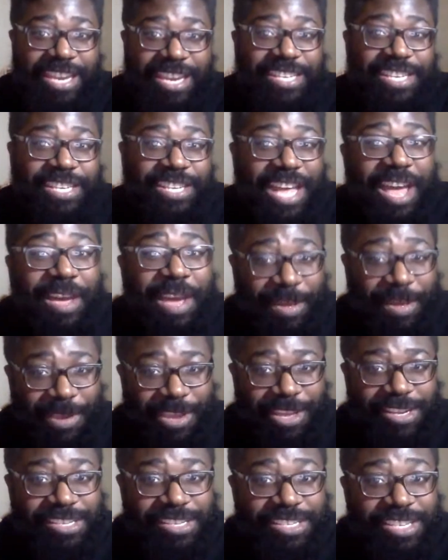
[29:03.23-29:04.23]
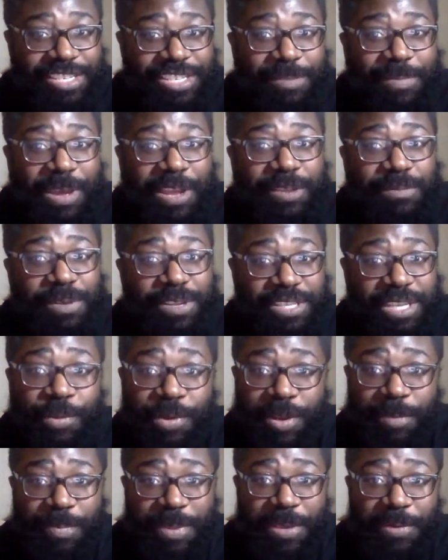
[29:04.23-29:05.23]
and I can make a decision about the person I
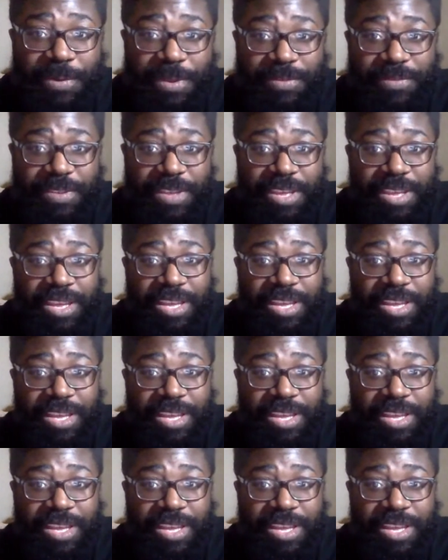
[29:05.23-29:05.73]
want to be with.